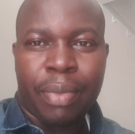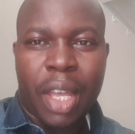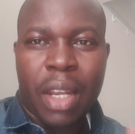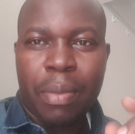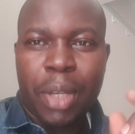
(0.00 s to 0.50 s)

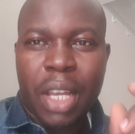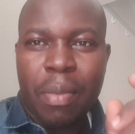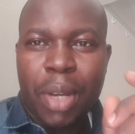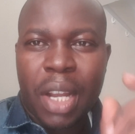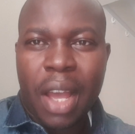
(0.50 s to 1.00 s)
and
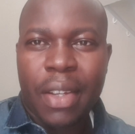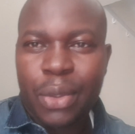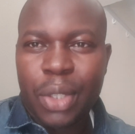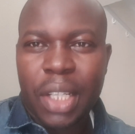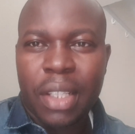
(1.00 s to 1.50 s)
become an
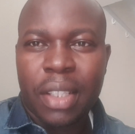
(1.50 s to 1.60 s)
actuary